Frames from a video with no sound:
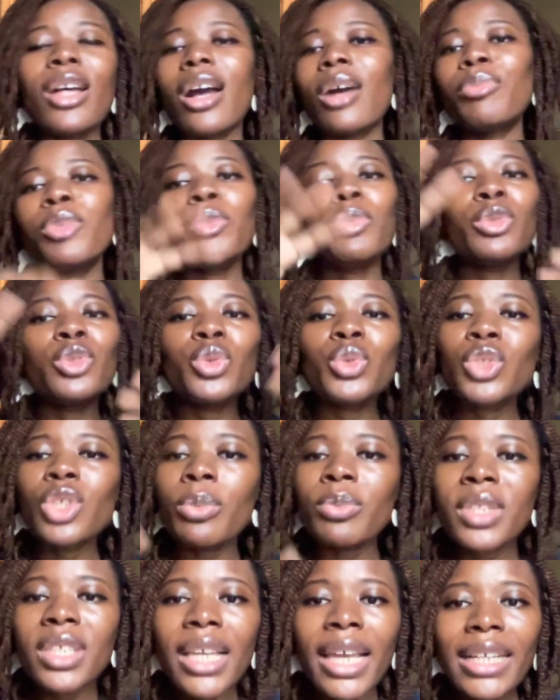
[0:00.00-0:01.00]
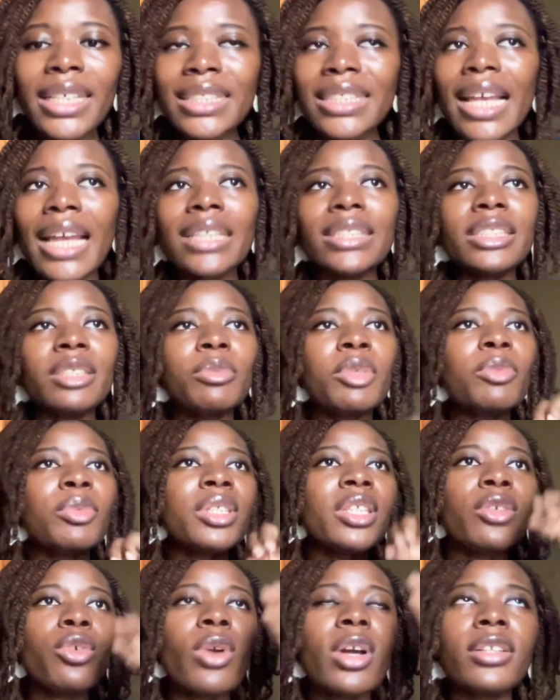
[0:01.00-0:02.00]
People do something exciting. Maybe
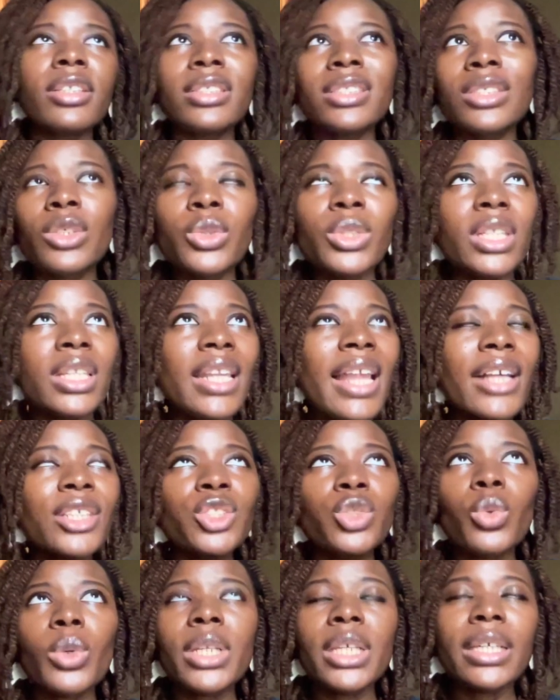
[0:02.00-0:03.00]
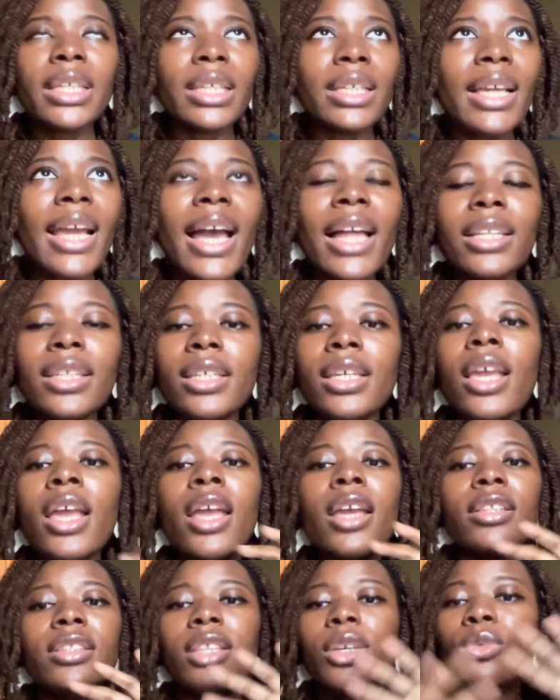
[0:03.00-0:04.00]
they go on to the last one in Kigali.
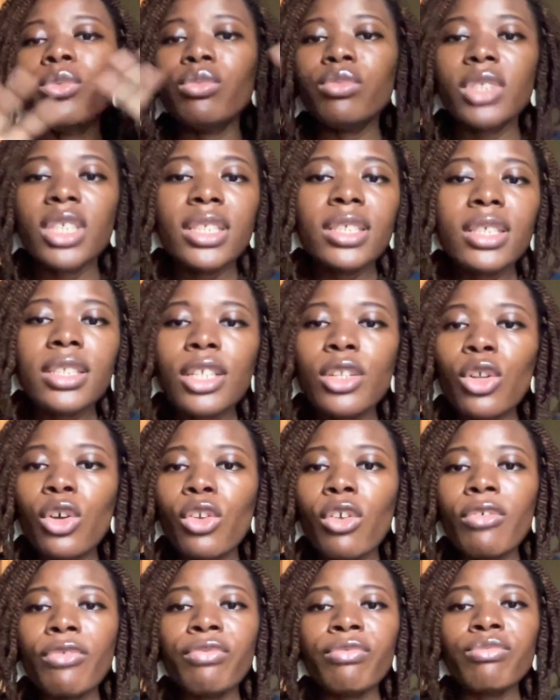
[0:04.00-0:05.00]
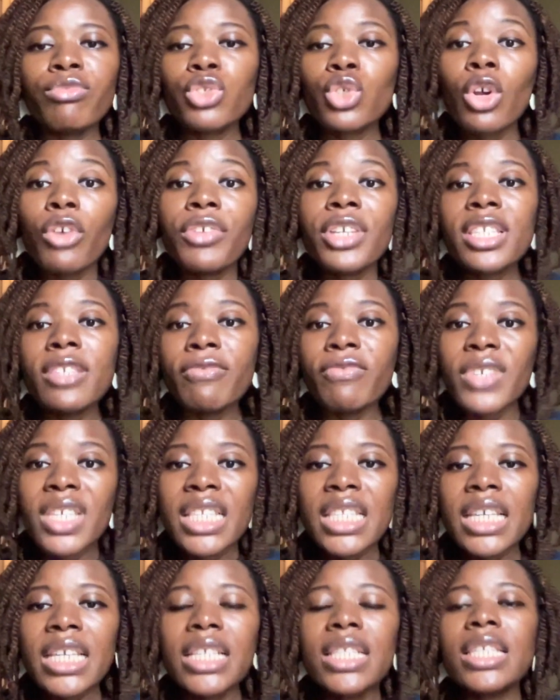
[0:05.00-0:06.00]
They did a lot of tourist
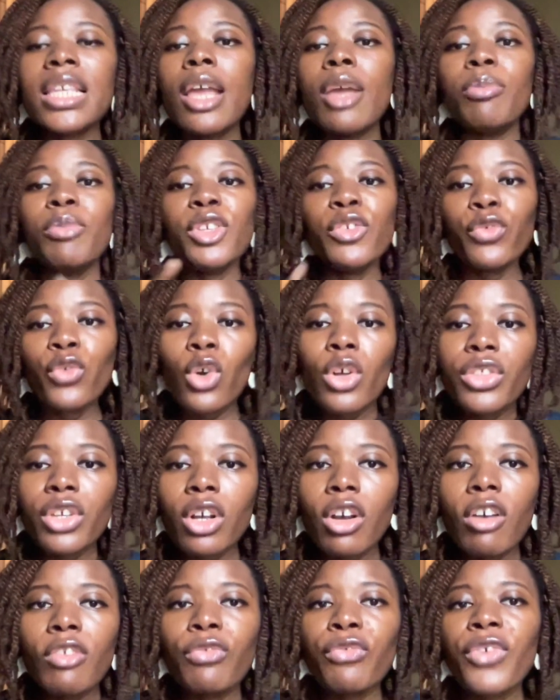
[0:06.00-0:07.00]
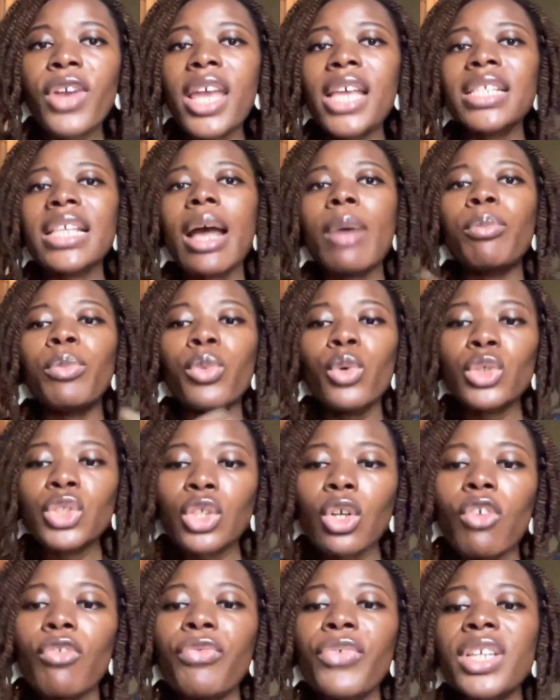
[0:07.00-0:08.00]
visits before the conference, and
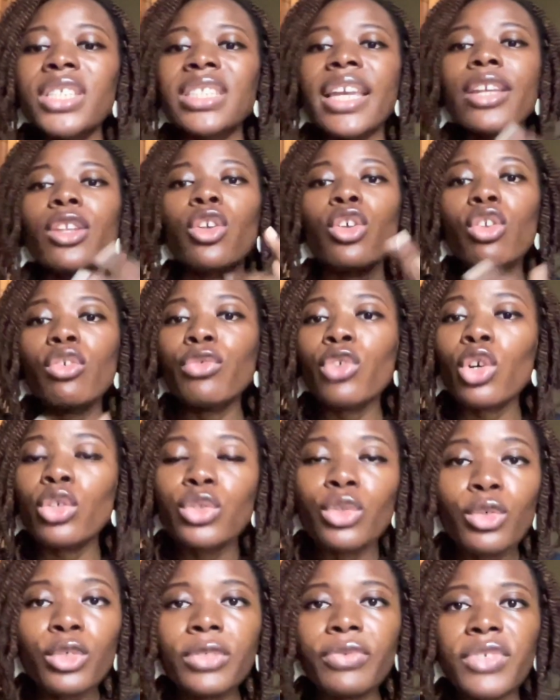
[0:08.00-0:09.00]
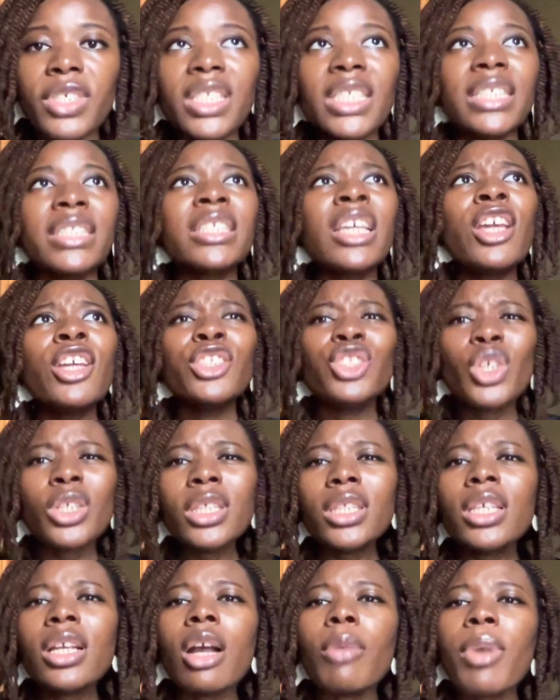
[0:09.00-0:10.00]
post-conference, there are a lot of those visits. So you
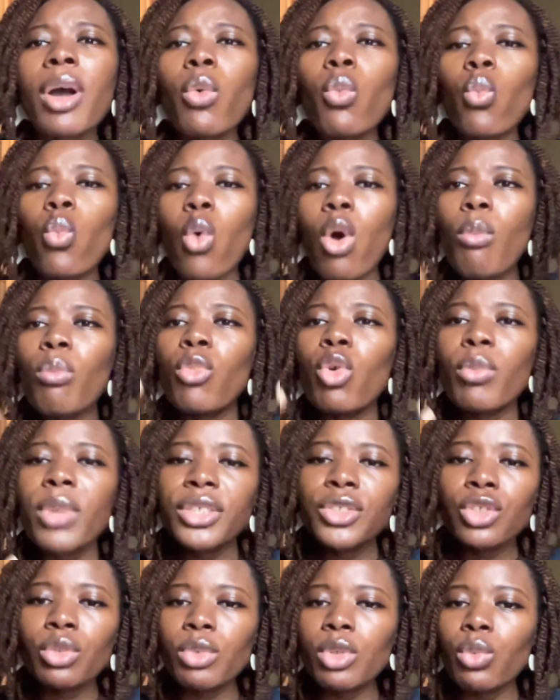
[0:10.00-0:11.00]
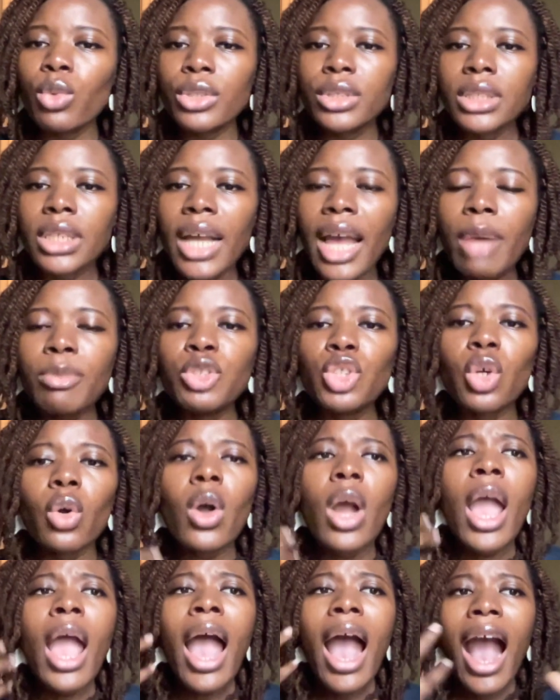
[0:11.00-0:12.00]
need to think about what moments do we want to
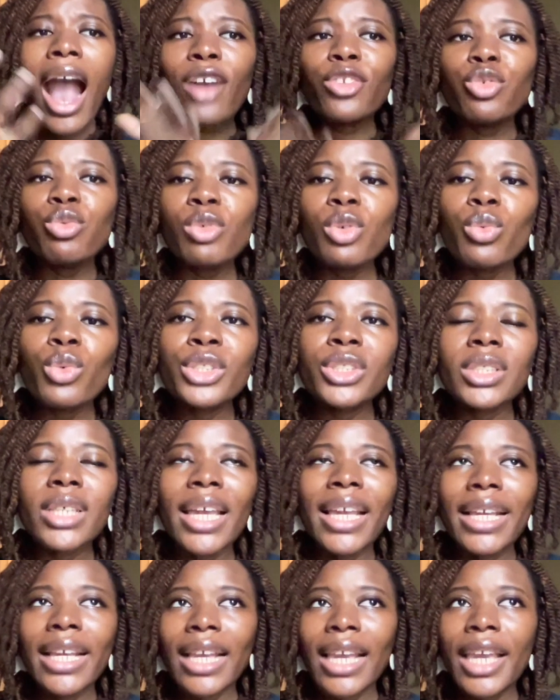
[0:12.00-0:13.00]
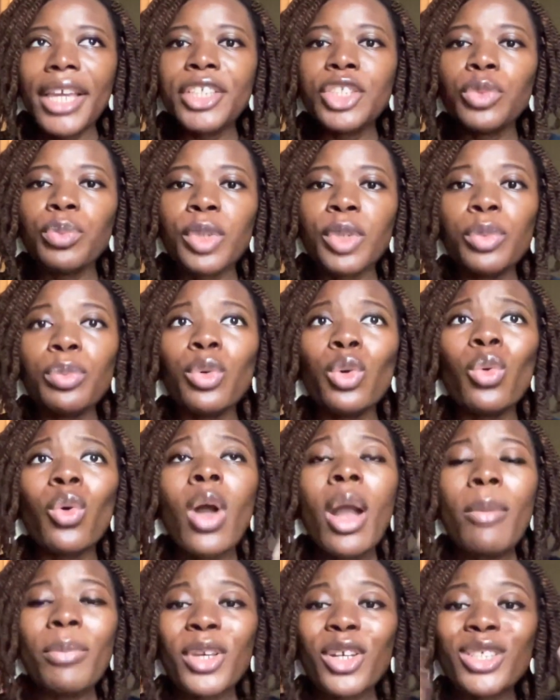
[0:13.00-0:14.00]
capture? How do we want to engage people?
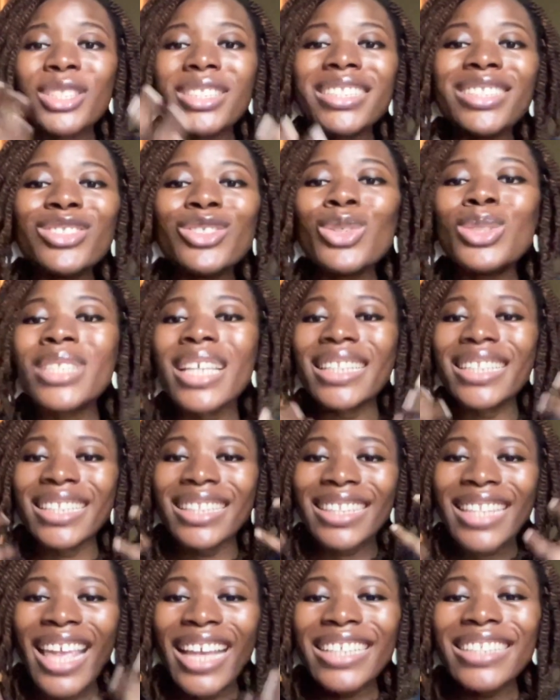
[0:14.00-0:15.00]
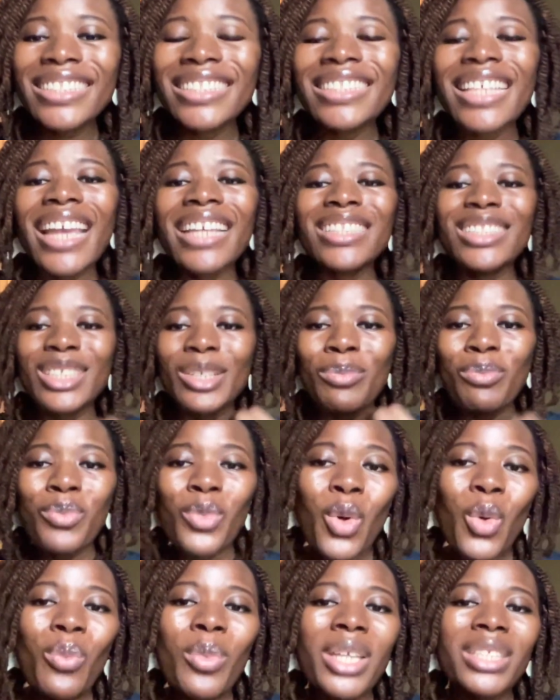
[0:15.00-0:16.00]
Because those are the exciting
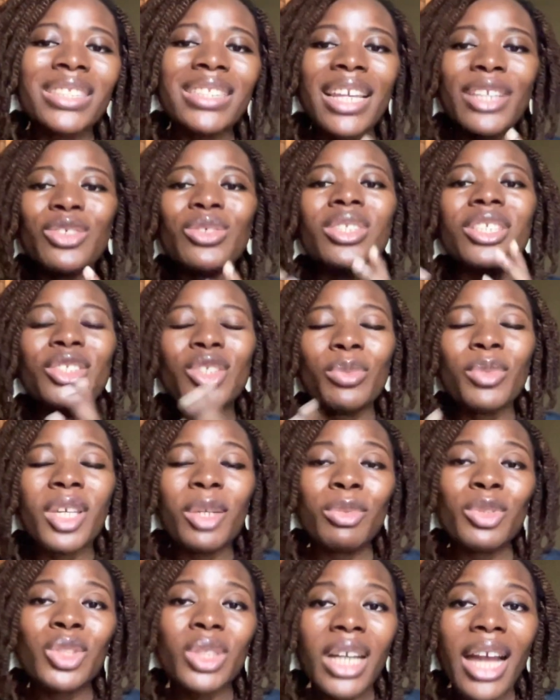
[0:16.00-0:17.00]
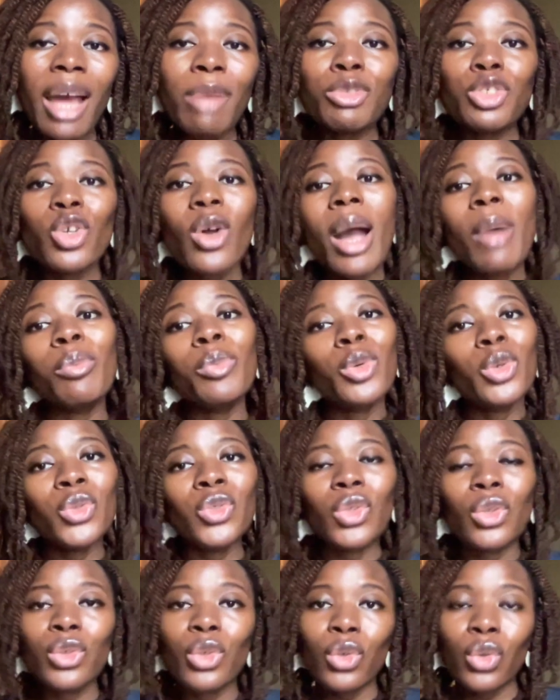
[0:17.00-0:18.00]
moments that you need to be able to capture and
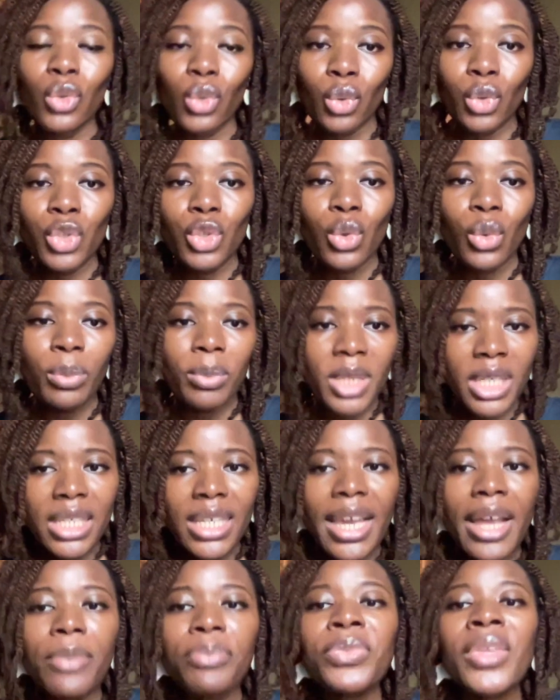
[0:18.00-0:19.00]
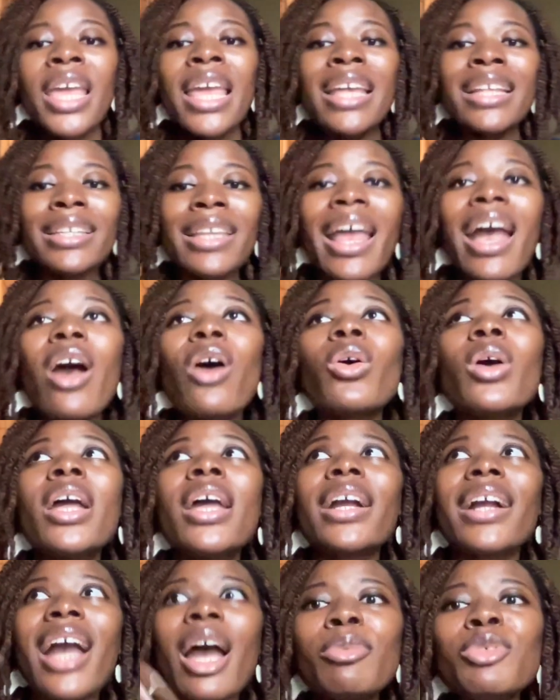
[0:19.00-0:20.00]
post on your social media. Now,
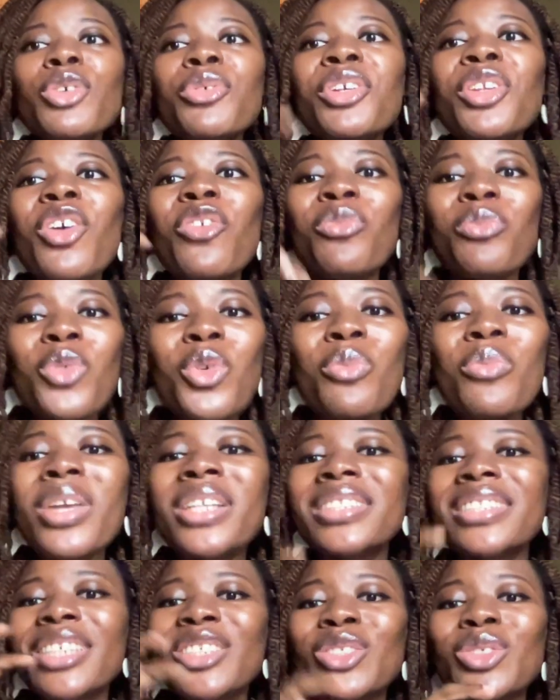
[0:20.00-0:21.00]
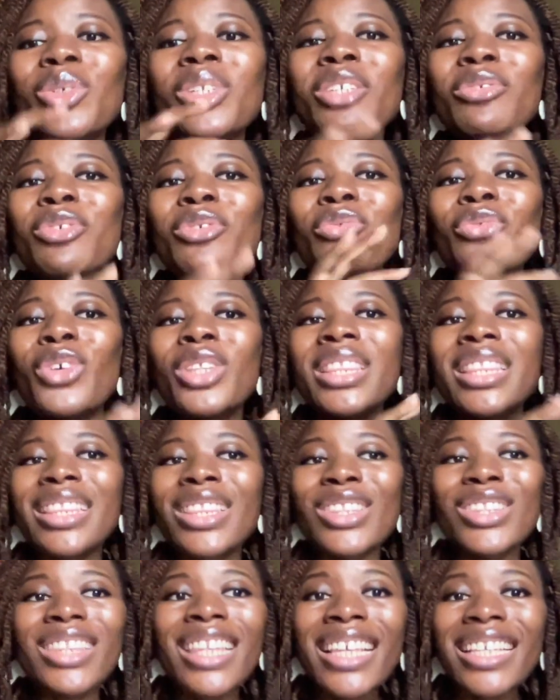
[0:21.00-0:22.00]
capturing of moments is not even for
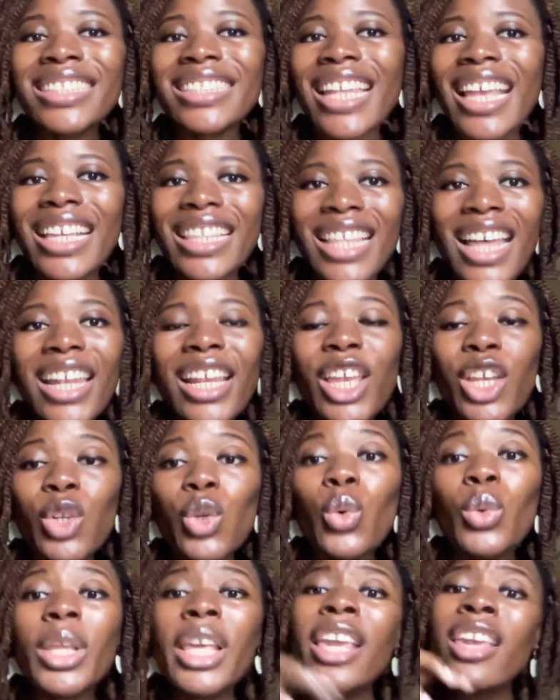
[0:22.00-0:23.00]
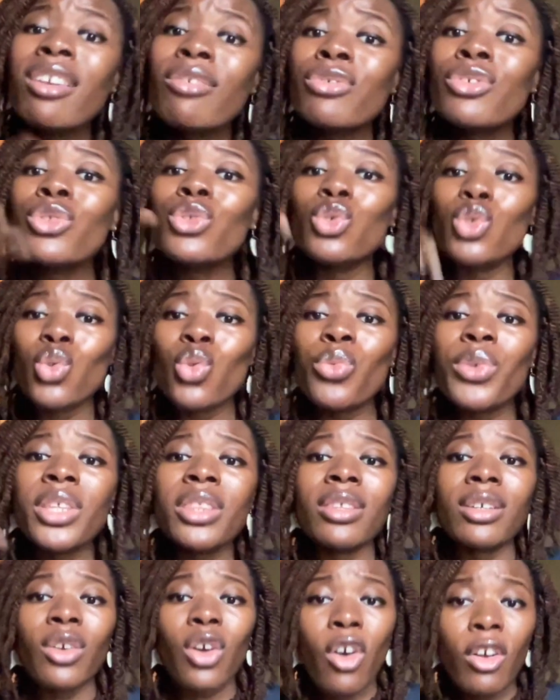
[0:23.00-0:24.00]
things like that alone, even during
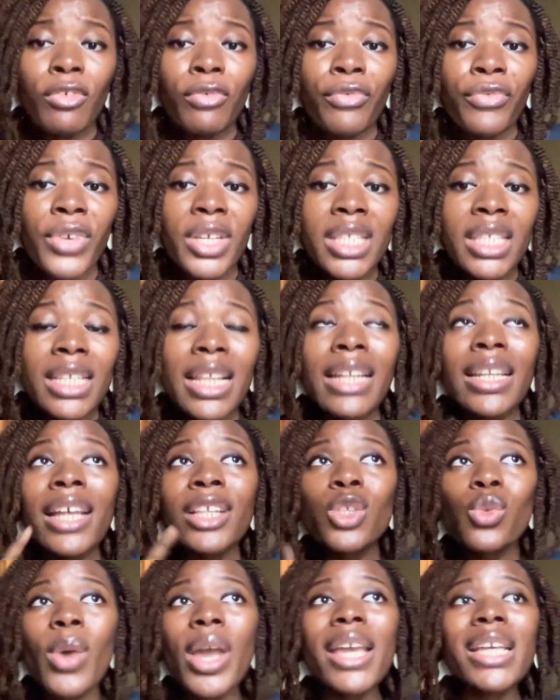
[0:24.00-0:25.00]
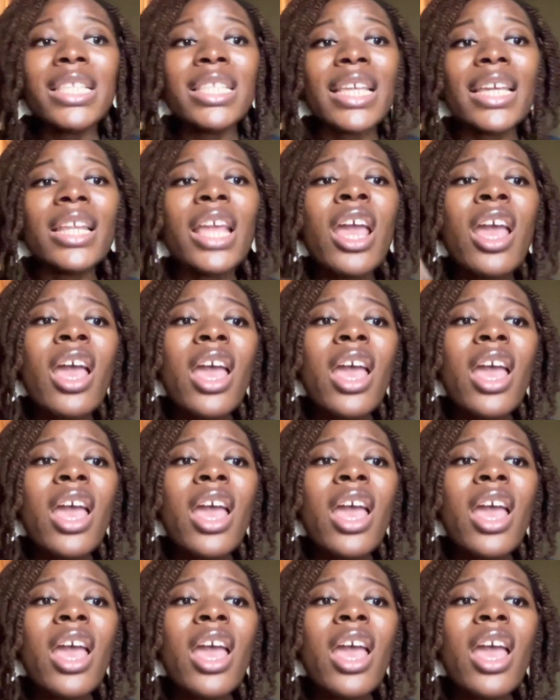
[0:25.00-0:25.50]
the conference. And that's why I said